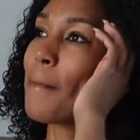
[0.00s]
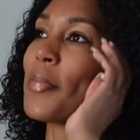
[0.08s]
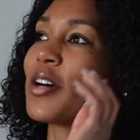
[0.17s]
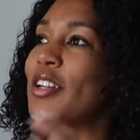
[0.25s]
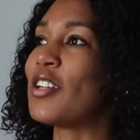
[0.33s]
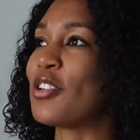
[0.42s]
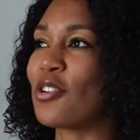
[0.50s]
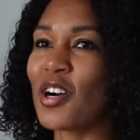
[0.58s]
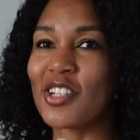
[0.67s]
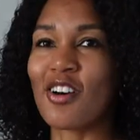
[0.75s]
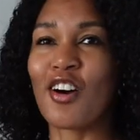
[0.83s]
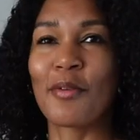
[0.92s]
But you know,
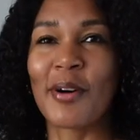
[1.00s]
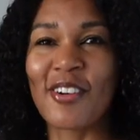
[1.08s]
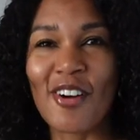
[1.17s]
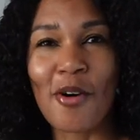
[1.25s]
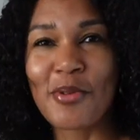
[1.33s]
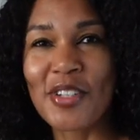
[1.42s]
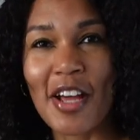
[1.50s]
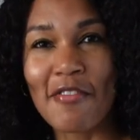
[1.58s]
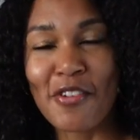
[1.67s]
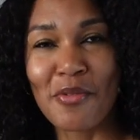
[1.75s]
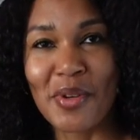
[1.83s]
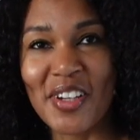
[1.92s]
I talk about it almost
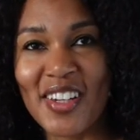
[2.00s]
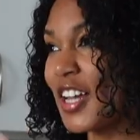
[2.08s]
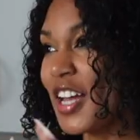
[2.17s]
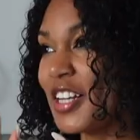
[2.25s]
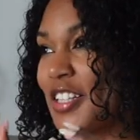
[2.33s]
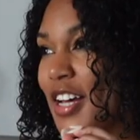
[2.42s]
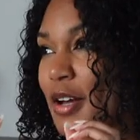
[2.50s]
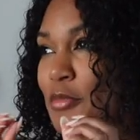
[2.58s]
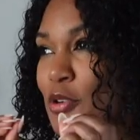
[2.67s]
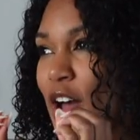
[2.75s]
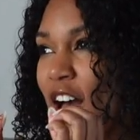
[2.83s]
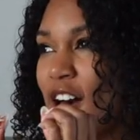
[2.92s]
every week. Anytime
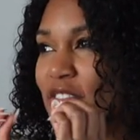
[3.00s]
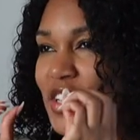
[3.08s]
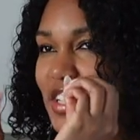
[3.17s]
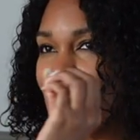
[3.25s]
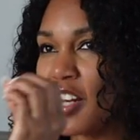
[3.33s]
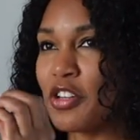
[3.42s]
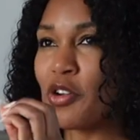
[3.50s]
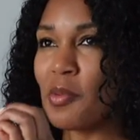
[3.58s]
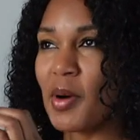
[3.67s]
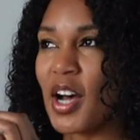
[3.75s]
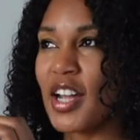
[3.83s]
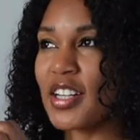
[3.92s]
you have it set in your
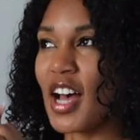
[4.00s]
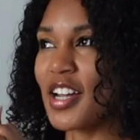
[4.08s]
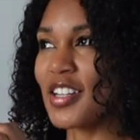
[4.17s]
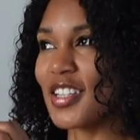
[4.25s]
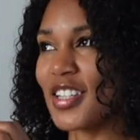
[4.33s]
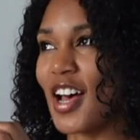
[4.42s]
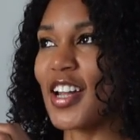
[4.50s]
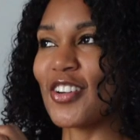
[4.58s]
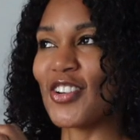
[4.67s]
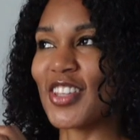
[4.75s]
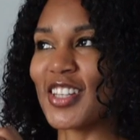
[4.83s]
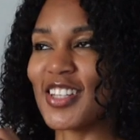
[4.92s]
mind, I
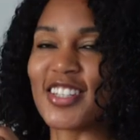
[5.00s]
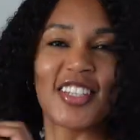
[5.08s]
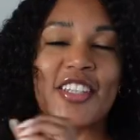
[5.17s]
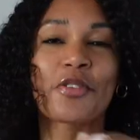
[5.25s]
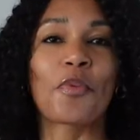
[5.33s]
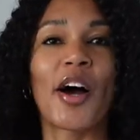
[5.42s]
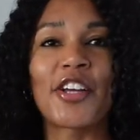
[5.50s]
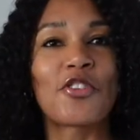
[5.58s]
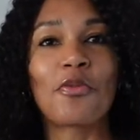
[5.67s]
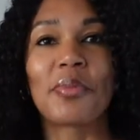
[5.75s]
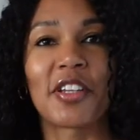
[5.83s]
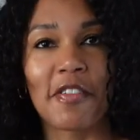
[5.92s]
desire this. This is why I
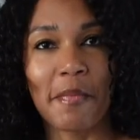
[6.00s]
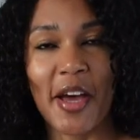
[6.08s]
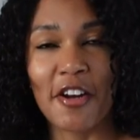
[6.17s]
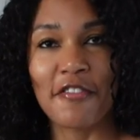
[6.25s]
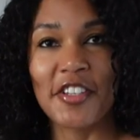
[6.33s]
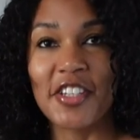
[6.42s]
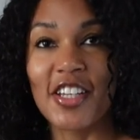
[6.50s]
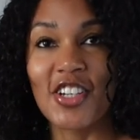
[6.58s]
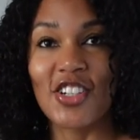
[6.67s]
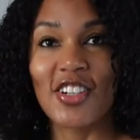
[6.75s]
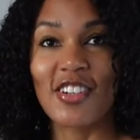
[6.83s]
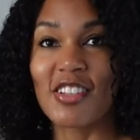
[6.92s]
don't believe in
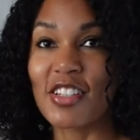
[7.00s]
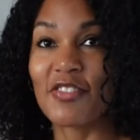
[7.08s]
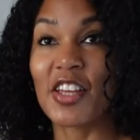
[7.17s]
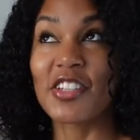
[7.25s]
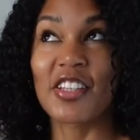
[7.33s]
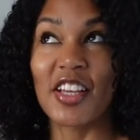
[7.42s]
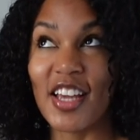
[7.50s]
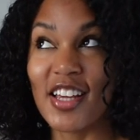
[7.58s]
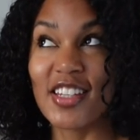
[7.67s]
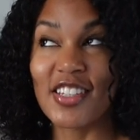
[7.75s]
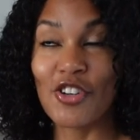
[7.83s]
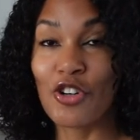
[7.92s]
manifestation, because if that's the
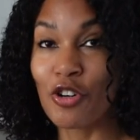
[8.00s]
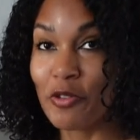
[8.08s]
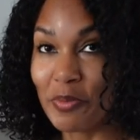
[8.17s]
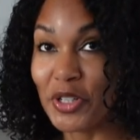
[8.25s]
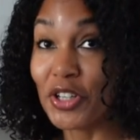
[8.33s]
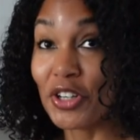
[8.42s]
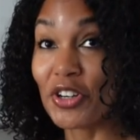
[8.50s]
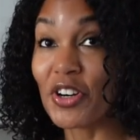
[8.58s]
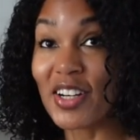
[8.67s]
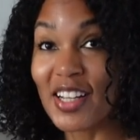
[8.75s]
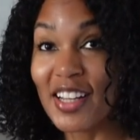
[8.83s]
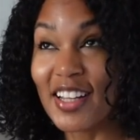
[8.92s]
case, your girl would be
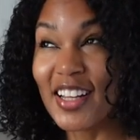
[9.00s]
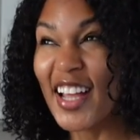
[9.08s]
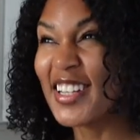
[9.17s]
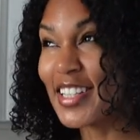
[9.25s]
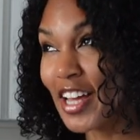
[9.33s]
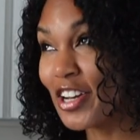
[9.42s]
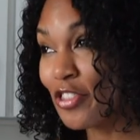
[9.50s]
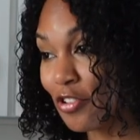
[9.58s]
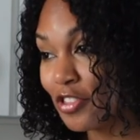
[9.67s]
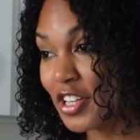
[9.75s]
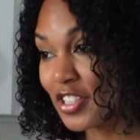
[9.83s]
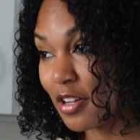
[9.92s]
cured. And 10
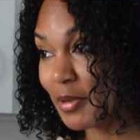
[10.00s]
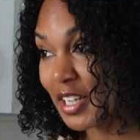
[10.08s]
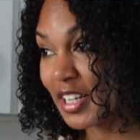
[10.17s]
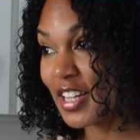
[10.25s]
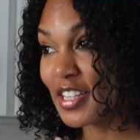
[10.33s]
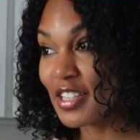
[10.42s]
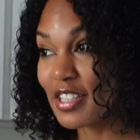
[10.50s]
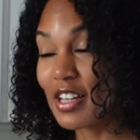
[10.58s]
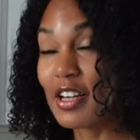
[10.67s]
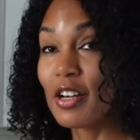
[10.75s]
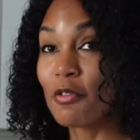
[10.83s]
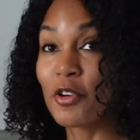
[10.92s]
other things on my list
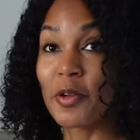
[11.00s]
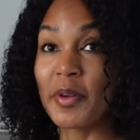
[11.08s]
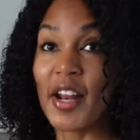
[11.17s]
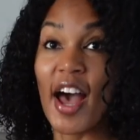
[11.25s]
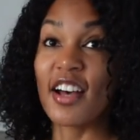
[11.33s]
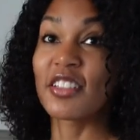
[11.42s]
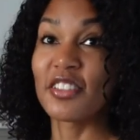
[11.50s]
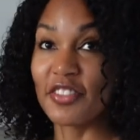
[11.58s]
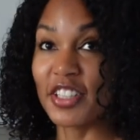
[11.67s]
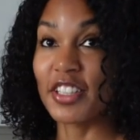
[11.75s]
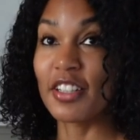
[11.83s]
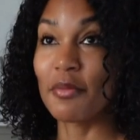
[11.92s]
would have been
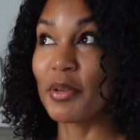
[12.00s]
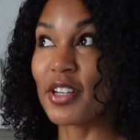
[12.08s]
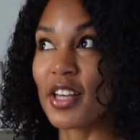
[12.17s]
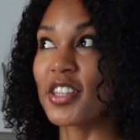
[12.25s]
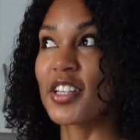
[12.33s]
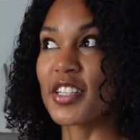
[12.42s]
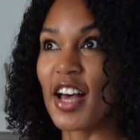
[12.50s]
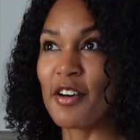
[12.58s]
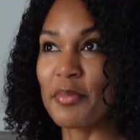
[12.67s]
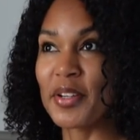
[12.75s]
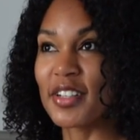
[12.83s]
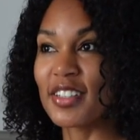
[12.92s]
activated, but nothing has
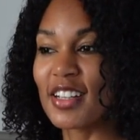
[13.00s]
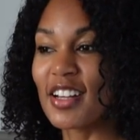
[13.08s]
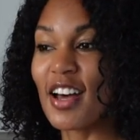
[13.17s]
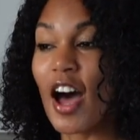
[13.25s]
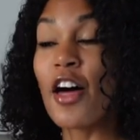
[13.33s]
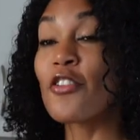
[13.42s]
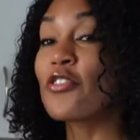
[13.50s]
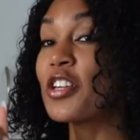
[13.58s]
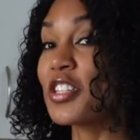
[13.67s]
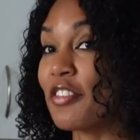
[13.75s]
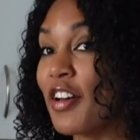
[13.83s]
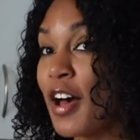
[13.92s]
happened. Other
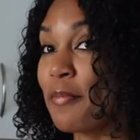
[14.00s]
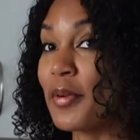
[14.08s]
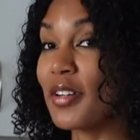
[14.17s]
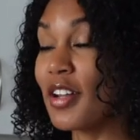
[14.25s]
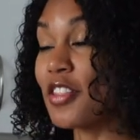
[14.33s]
things have happened.